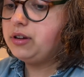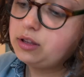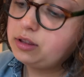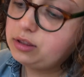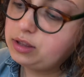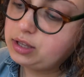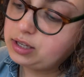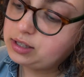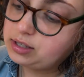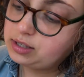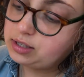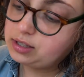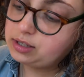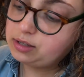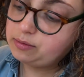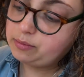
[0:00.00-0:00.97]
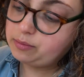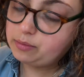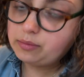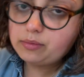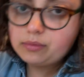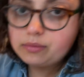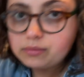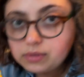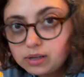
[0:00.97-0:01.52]
this
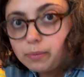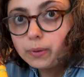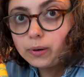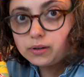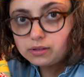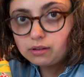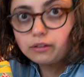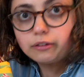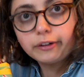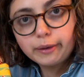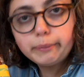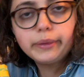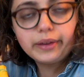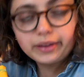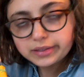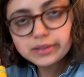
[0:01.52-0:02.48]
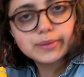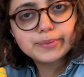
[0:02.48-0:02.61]
zipper is in the right place.